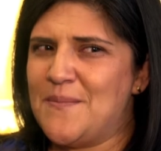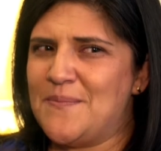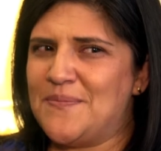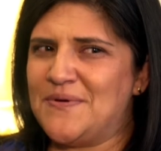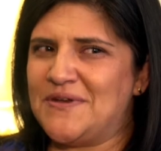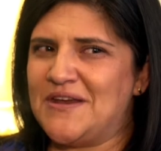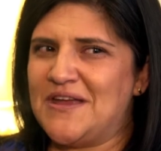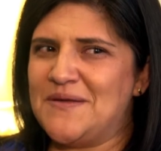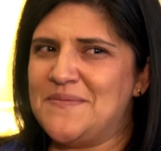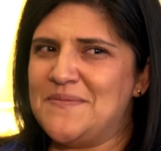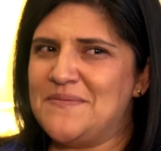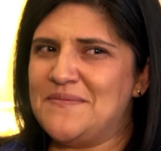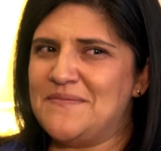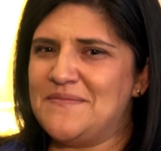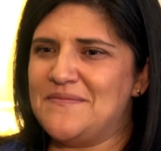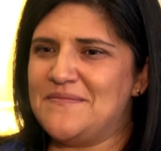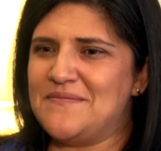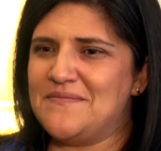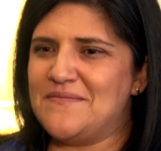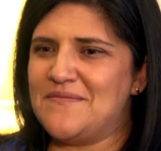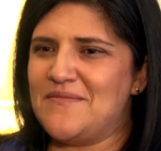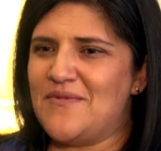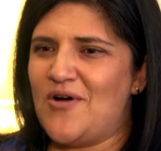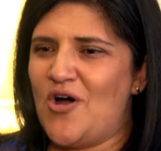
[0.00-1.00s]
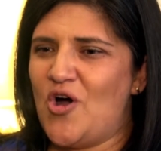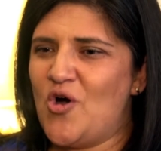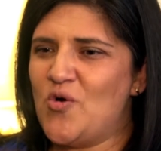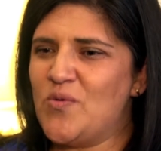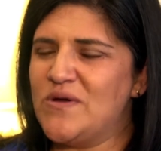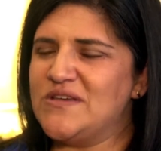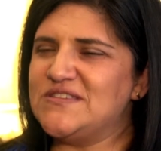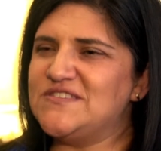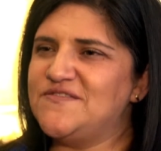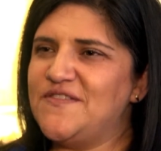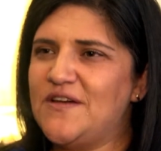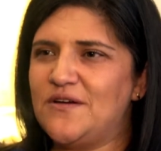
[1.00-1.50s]
but I
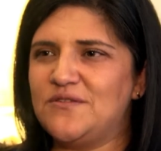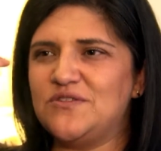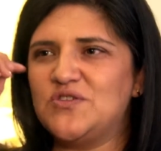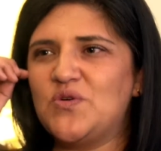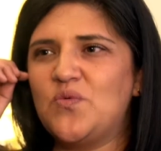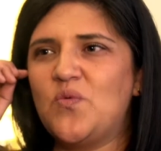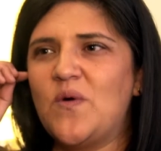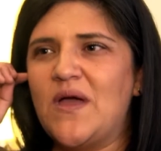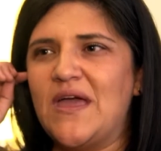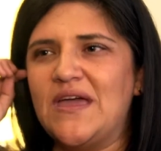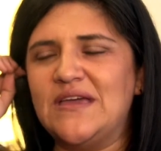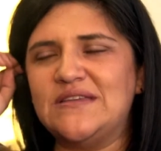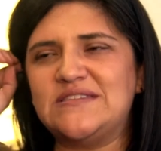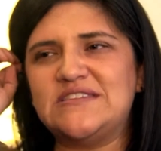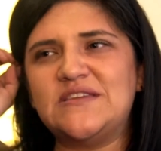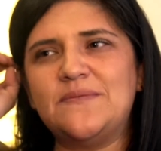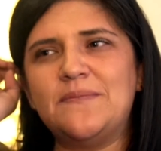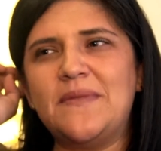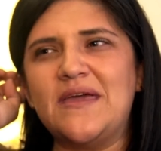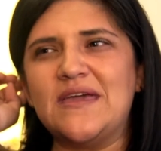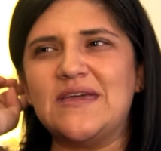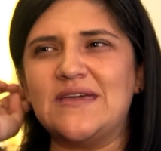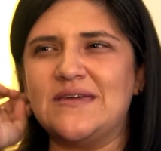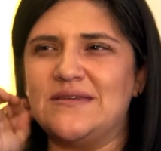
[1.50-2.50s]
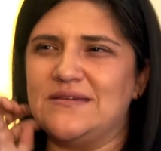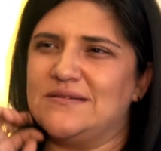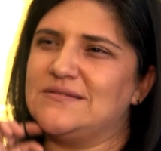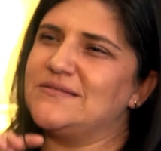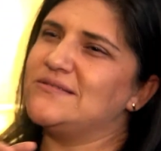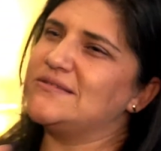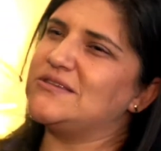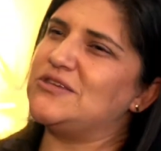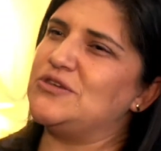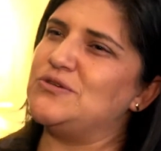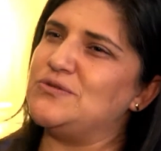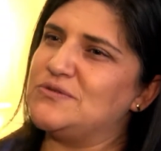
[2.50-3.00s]
always found a way to make an
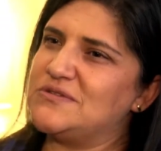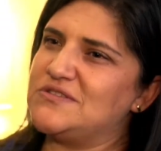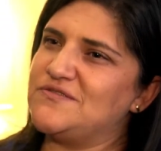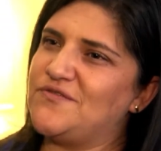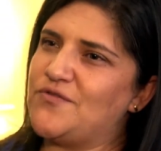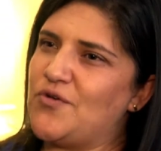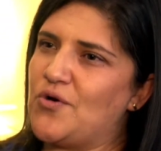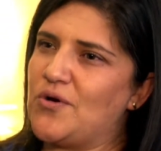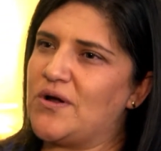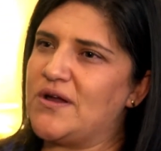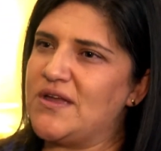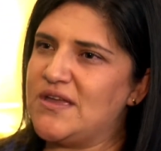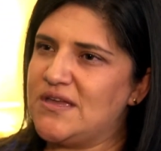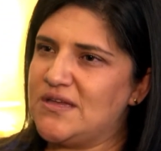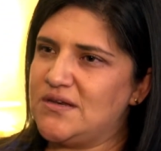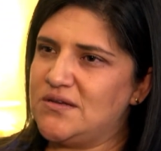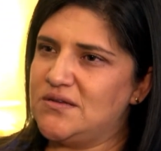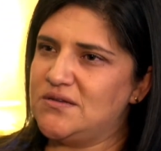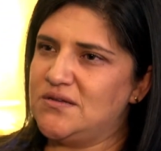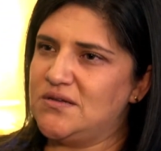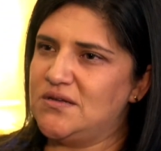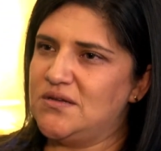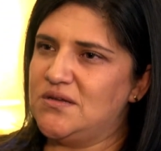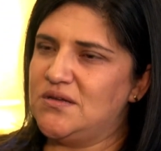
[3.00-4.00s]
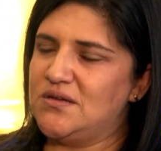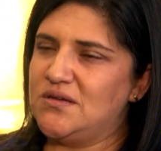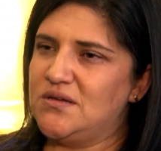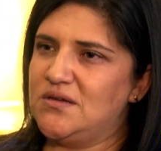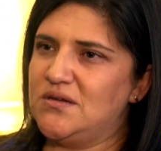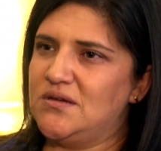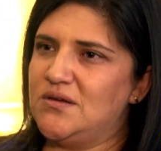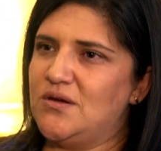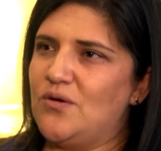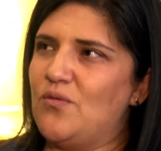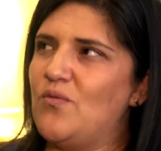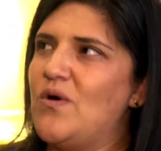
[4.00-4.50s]
excuse for it.
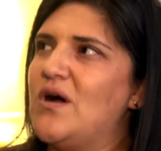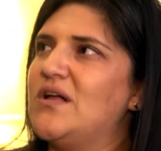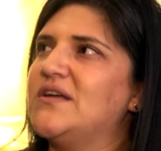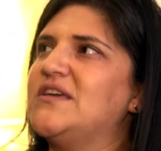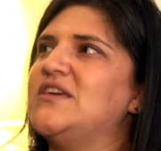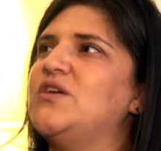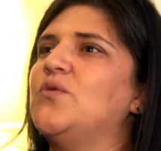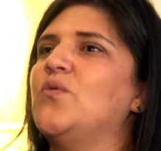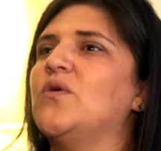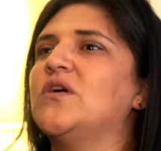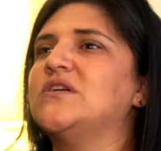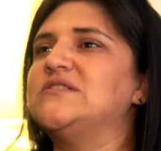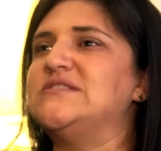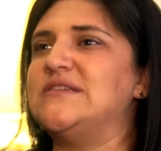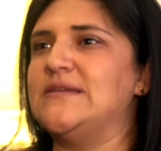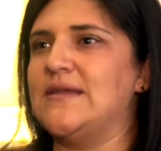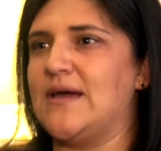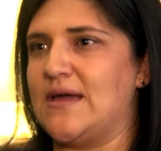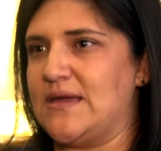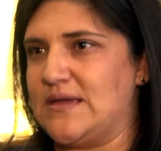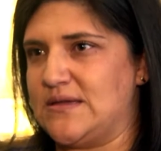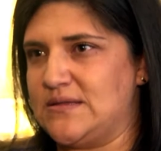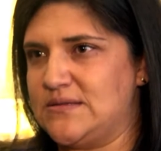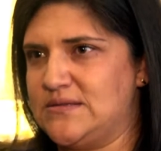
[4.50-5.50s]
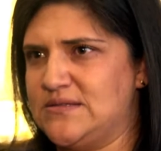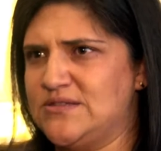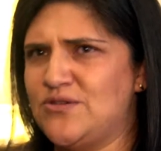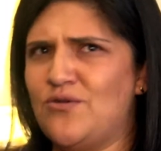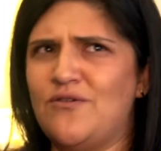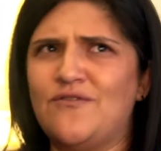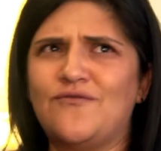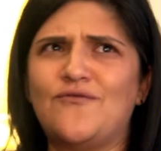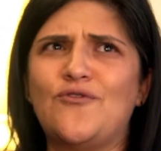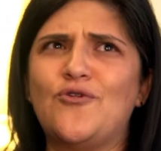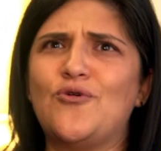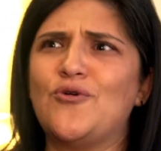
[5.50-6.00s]
Well, he worked nights,
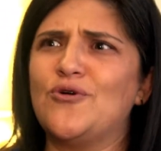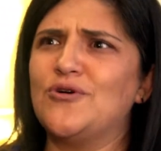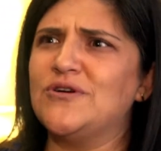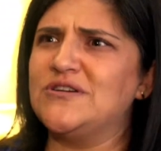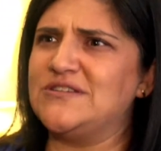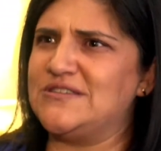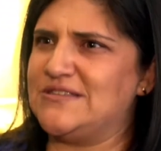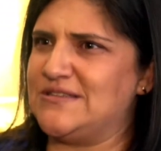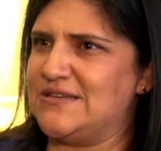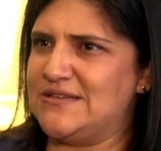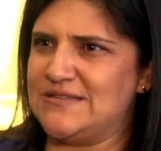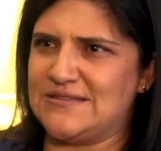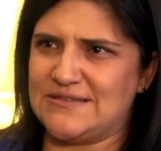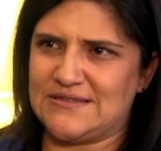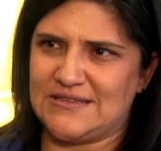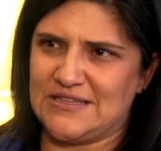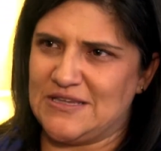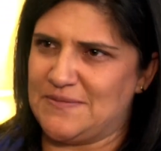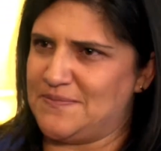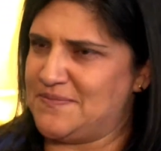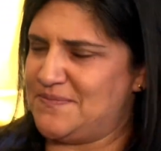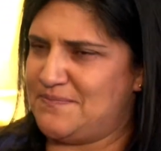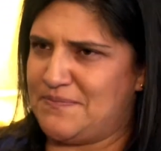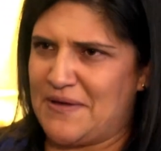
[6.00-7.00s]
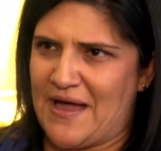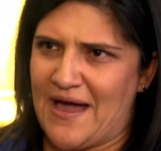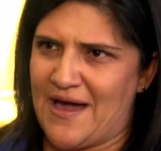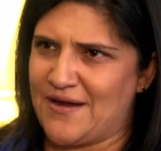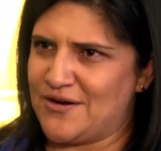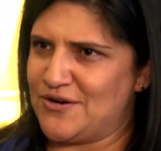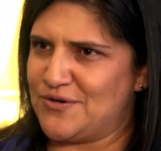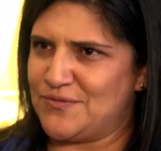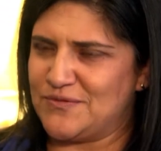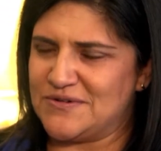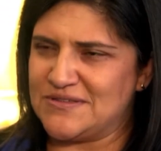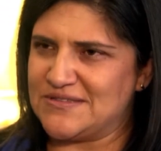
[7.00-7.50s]
so of course his sleep
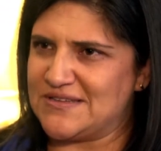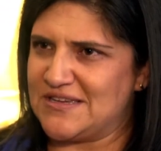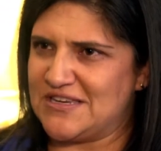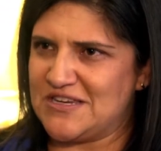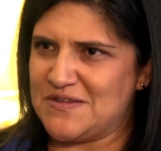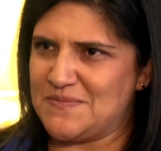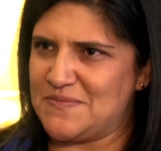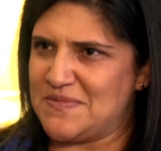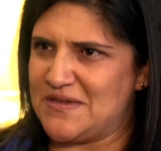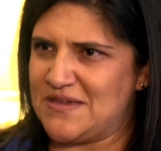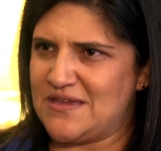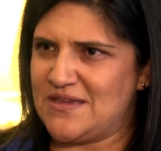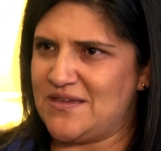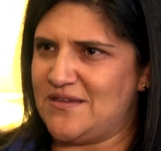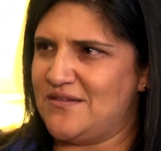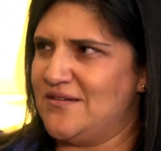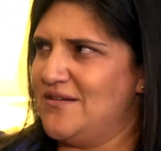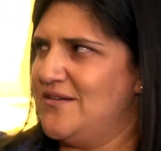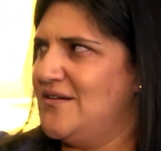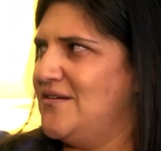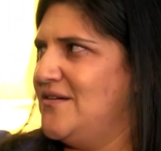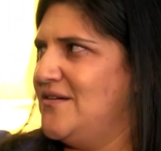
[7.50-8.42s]
pattern was going to be